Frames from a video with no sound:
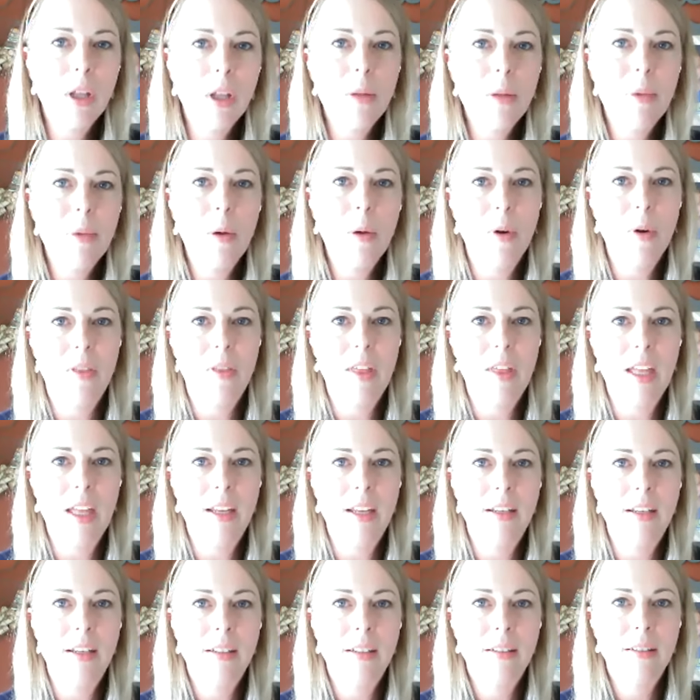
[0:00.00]
And will it be worth
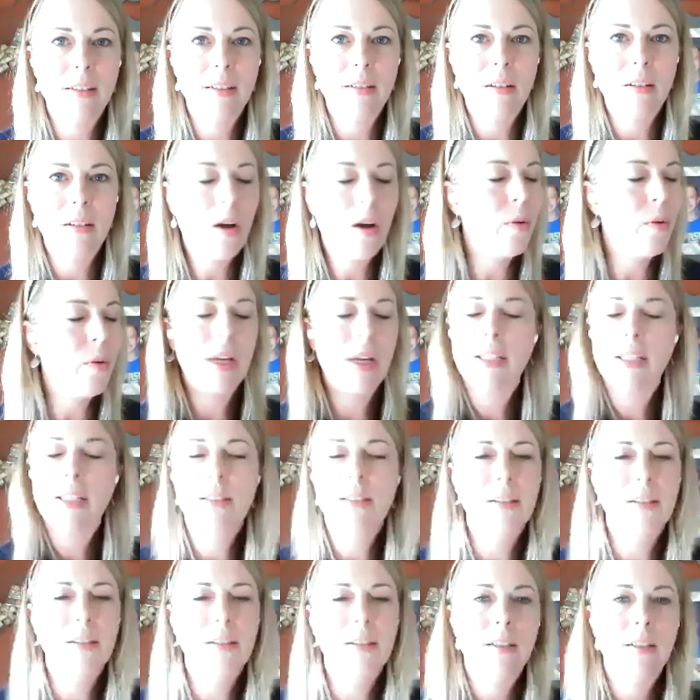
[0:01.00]
it?
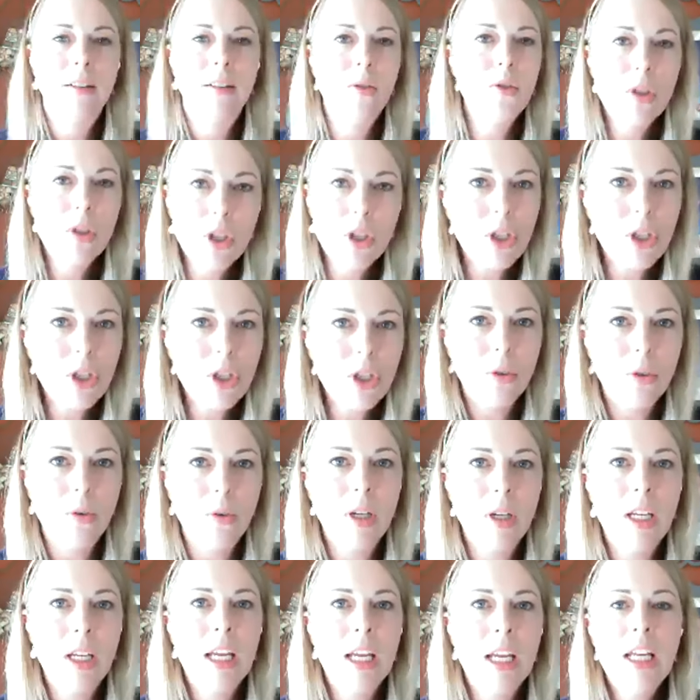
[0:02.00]
Always. Those are the two.
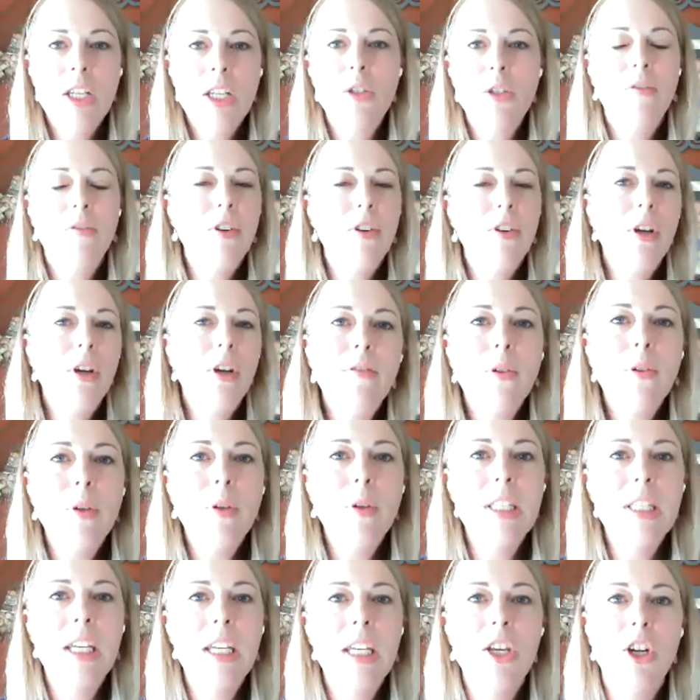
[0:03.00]
So if you're
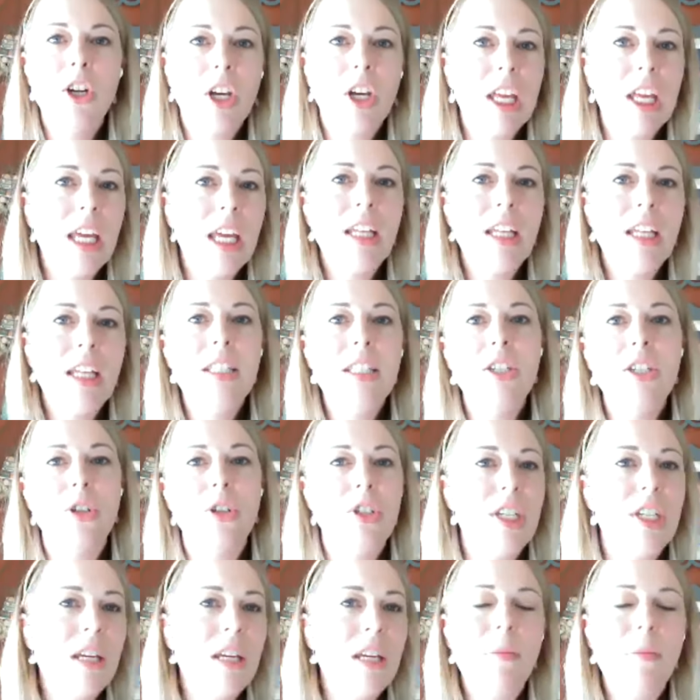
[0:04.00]
influencing your kids,
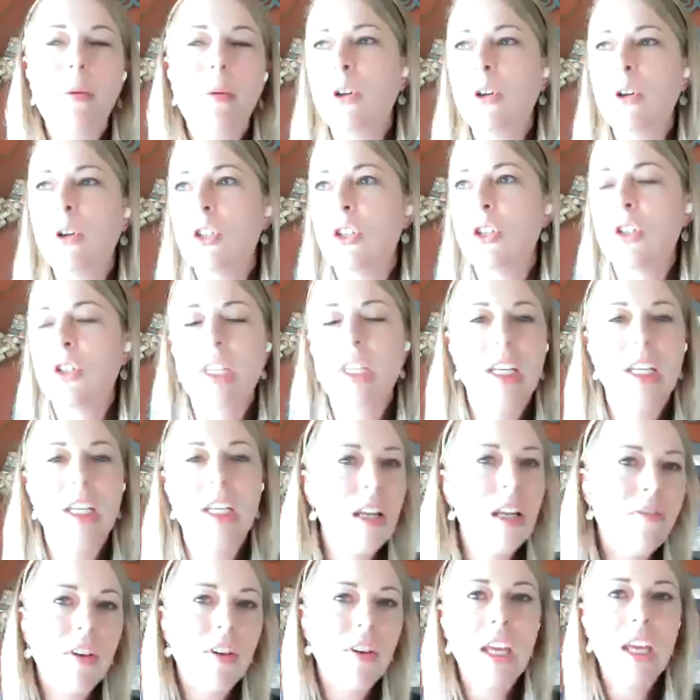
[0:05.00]
your team members, your
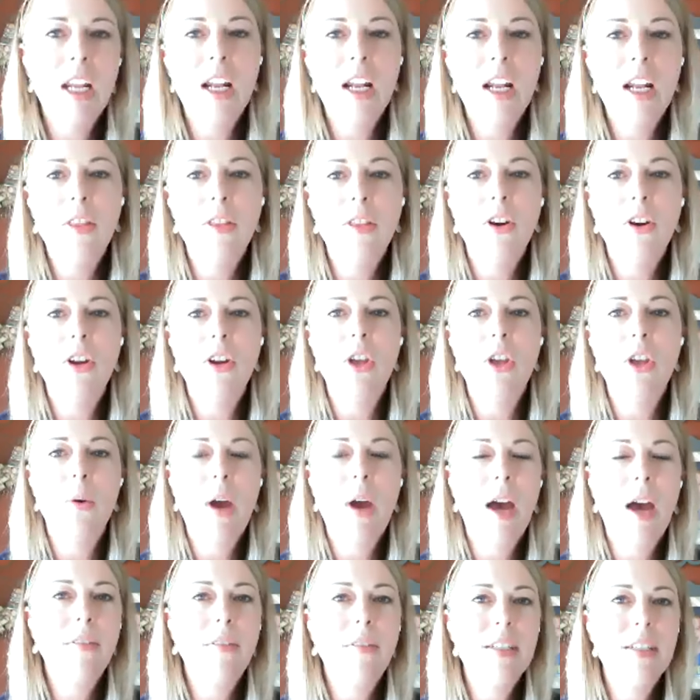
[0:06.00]
significant other,
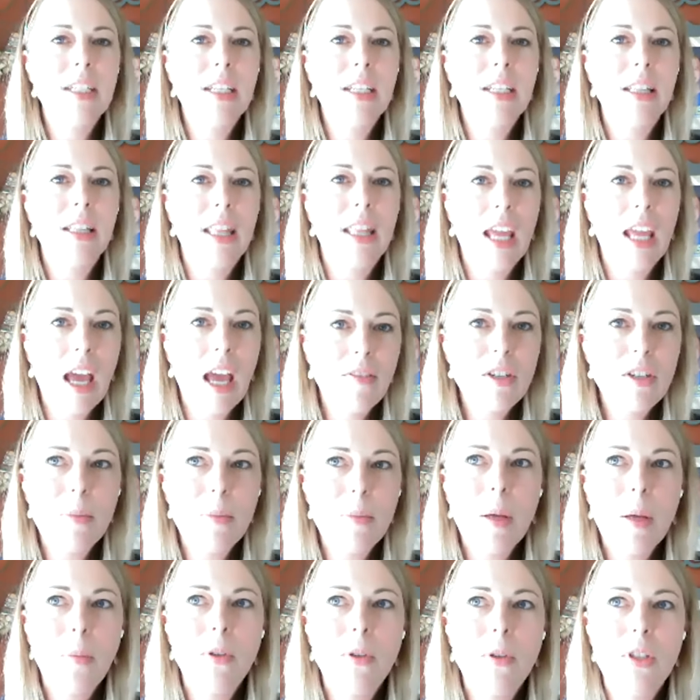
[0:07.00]
you have to they have
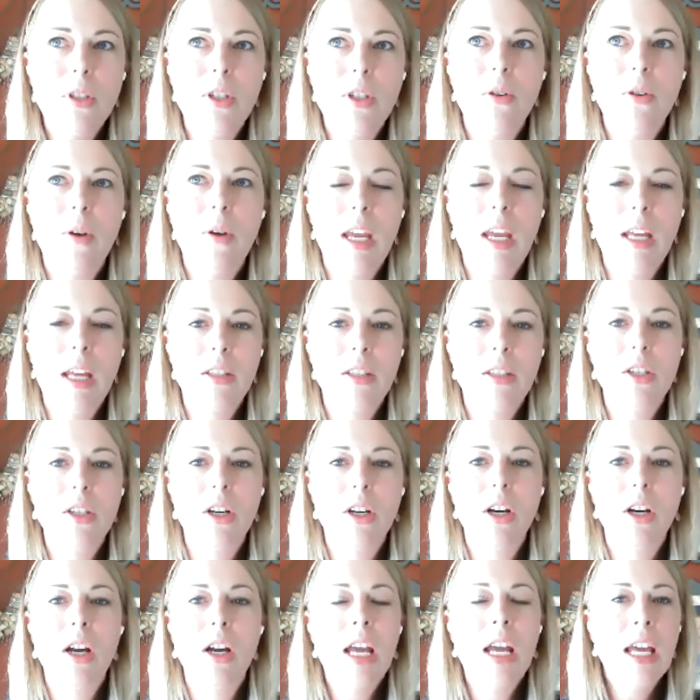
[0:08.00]
to be able to
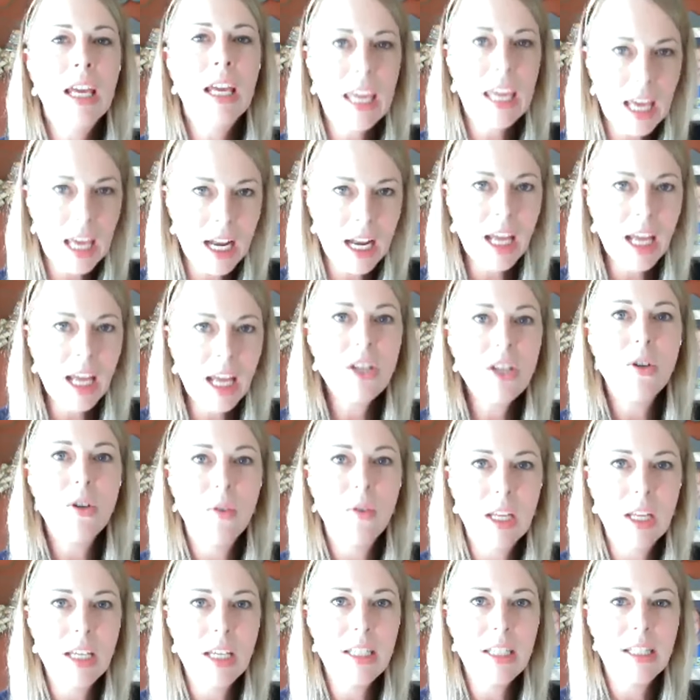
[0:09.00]
answer, can I
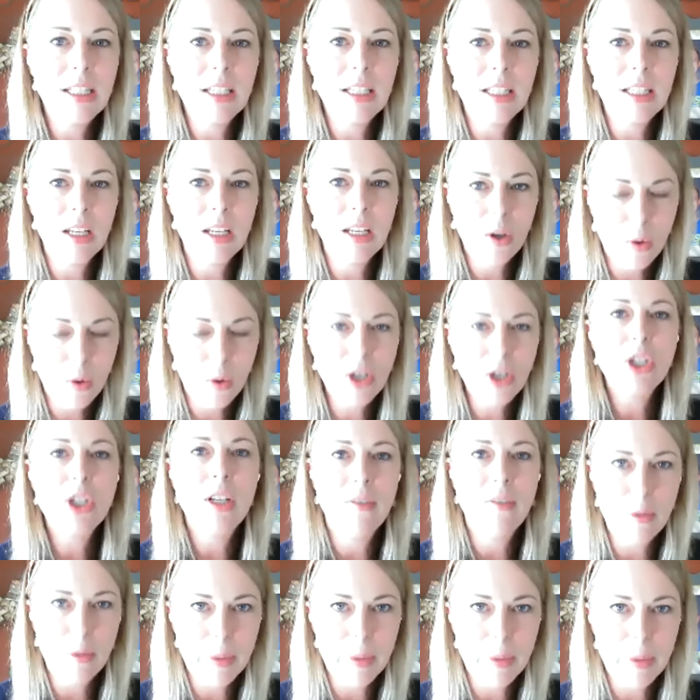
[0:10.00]
do this? Is it a
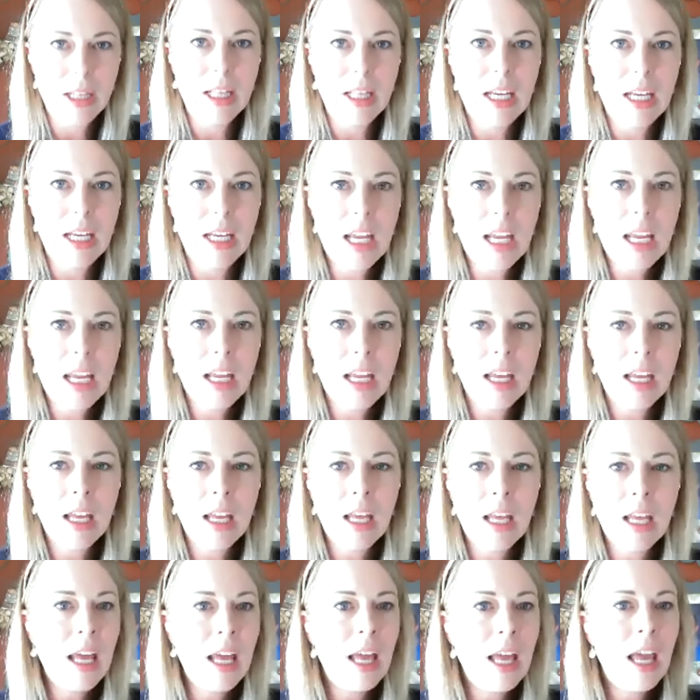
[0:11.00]
question of ability?
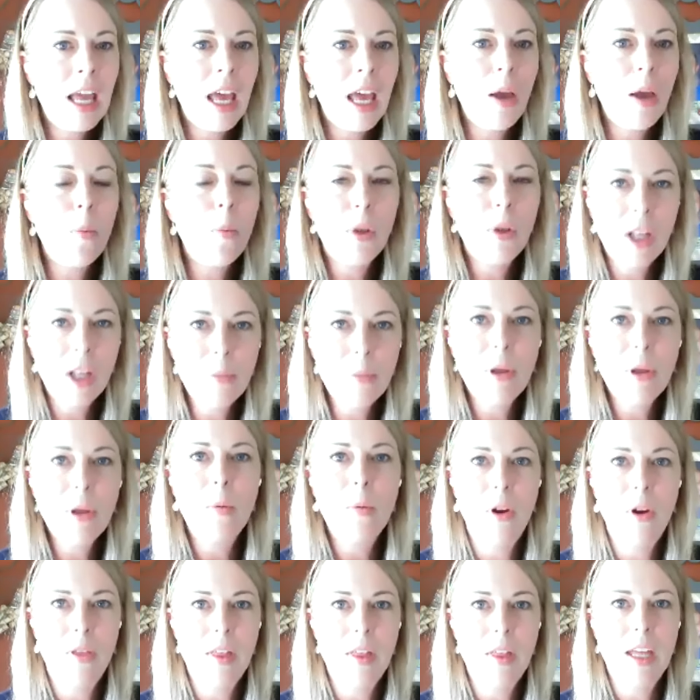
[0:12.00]
And will it
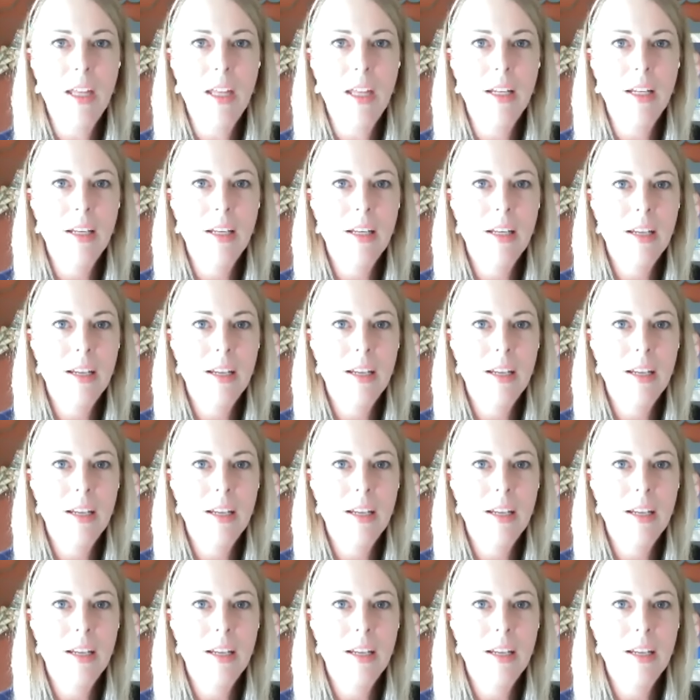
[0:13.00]
be worth it?